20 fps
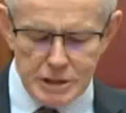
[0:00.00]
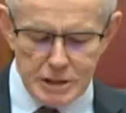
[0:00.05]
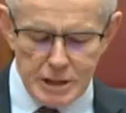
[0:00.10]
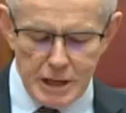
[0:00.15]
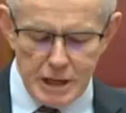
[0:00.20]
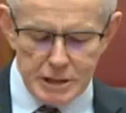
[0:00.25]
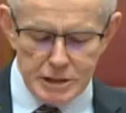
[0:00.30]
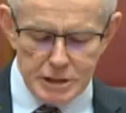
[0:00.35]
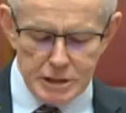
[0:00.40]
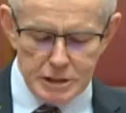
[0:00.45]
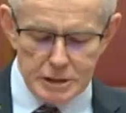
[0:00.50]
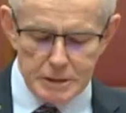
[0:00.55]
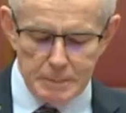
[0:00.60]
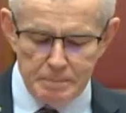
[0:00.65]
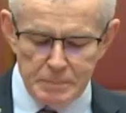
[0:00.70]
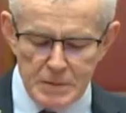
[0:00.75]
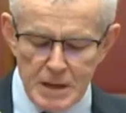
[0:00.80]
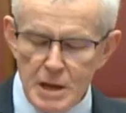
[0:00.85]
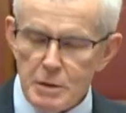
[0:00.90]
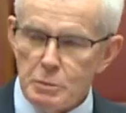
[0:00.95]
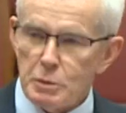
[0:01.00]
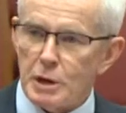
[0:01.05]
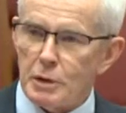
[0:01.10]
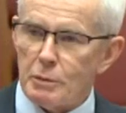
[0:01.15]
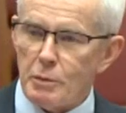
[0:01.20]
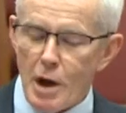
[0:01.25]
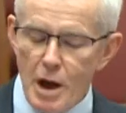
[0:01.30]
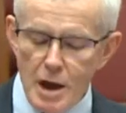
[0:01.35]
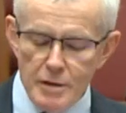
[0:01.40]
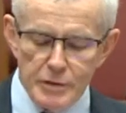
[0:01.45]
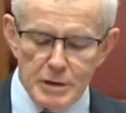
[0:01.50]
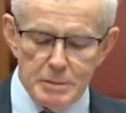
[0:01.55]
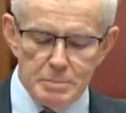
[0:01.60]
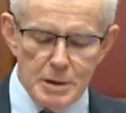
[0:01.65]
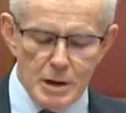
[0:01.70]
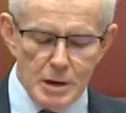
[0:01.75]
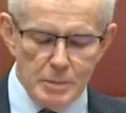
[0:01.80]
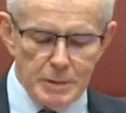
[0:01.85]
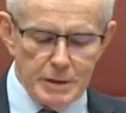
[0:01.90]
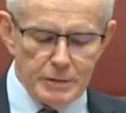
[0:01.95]
Nations will arrive in
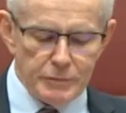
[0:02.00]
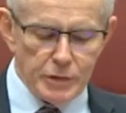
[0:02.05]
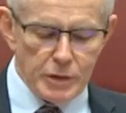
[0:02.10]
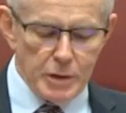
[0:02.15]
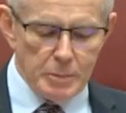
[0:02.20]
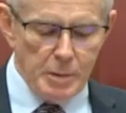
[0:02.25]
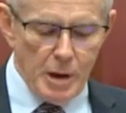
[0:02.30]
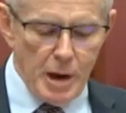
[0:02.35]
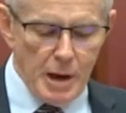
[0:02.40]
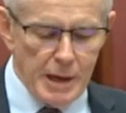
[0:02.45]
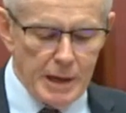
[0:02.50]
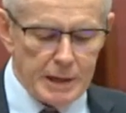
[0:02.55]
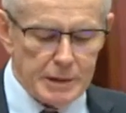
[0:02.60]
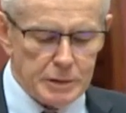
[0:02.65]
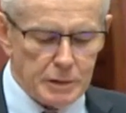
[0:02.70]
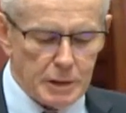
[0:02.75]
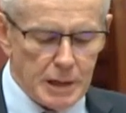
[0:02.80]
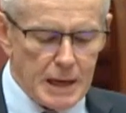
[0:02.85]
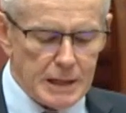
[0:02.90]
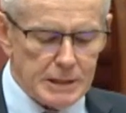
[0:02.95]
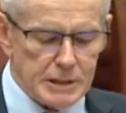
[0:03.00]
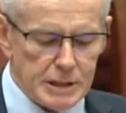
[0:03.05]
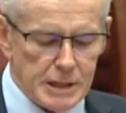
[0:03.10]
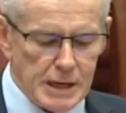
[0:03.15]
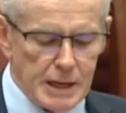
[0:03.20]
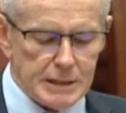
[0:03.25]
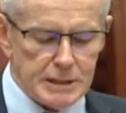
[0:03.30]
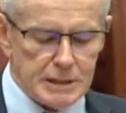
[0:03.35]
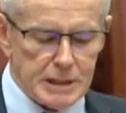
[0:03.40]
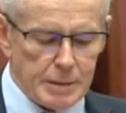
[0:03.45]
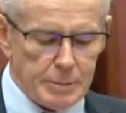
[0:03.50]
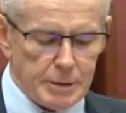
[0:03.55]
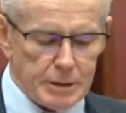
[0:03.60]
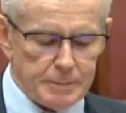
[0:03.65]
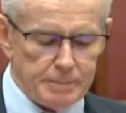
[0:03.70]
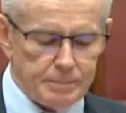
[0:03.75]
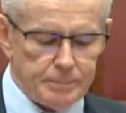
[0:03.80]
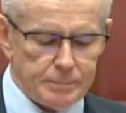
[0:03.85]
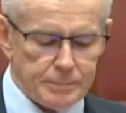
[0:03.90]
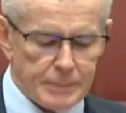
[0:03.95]
Melbourne for the biannual ASEAN Summit.
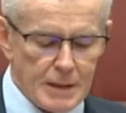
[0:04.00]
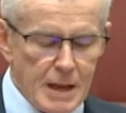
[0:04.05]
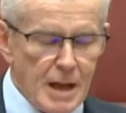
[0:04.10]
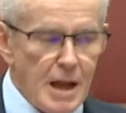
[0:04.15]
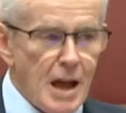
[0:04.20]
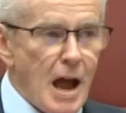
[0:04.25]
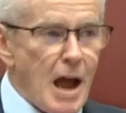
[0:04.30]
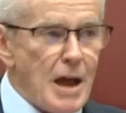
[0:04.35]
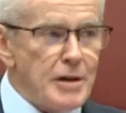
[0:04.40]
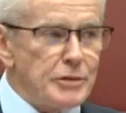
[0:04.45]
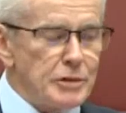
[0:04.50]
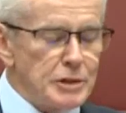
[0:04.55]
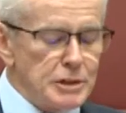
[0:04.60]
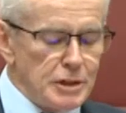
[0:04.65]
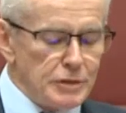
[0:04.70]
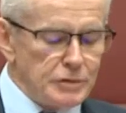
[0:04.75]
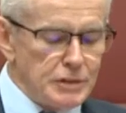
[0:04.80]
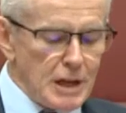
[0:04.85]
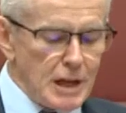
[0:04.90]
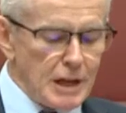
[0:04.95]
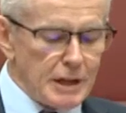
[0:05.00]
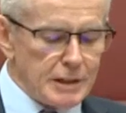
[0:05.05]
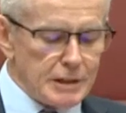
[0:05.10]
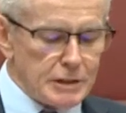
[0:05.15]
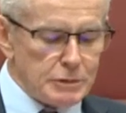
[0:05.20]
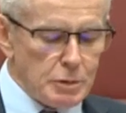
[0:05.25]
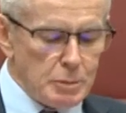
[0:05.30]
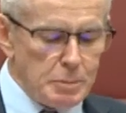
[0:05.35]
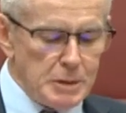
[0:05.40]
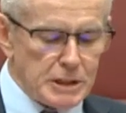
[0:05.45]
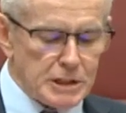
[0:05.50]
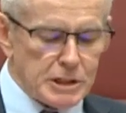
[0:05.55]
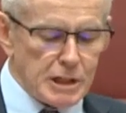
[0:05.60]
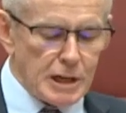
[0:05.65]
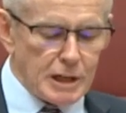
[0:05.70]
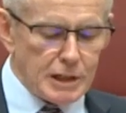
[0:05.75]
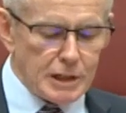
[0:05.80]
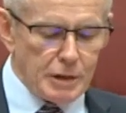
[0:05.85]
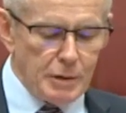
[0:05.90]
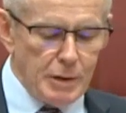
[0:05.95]
Hundreds of delegates will be
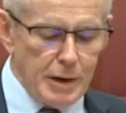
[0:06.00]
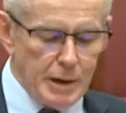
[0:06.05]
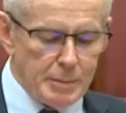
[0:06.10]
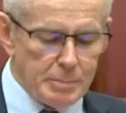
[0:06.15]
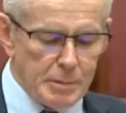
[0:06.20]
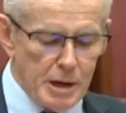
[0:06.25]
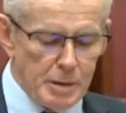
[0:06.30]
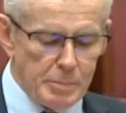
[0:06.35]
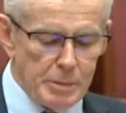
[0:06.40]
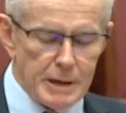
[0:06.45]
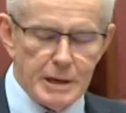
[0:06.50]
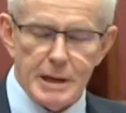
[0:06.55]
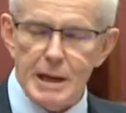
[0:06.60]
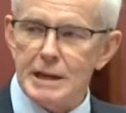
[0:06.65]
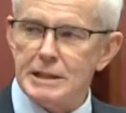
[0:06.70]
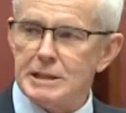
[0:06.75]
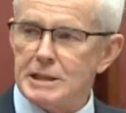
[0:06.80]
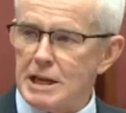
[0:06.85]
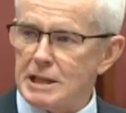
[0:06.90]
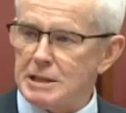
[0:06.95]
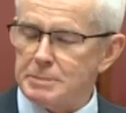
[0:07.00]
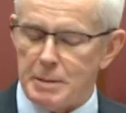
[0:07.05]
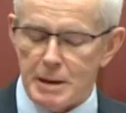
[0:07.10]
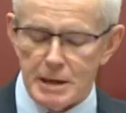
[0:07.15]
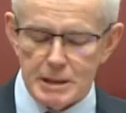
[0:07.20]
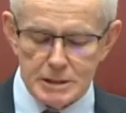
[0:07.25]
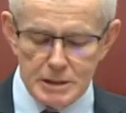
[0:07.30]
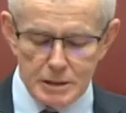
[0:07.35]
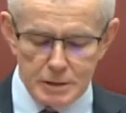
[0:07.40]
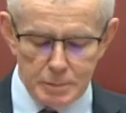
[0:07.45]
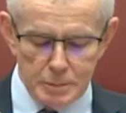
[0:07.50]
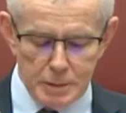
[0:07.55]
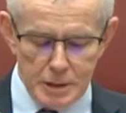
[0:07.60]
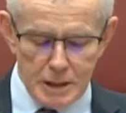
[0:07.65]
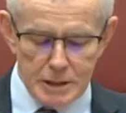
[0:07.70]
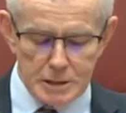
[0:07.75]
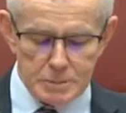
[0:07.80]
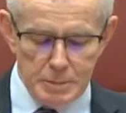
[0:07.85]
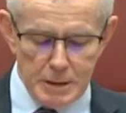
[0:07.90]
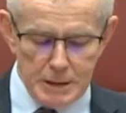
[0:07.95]
shuttled around Melbourne at taxpayers'
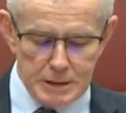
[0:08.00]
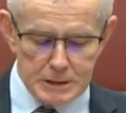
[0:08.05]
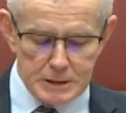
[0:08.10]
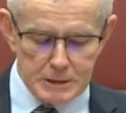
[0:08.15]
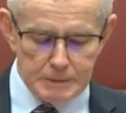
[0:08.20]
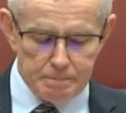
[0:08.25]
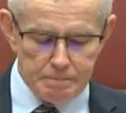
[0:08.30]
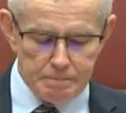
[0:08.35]
expense.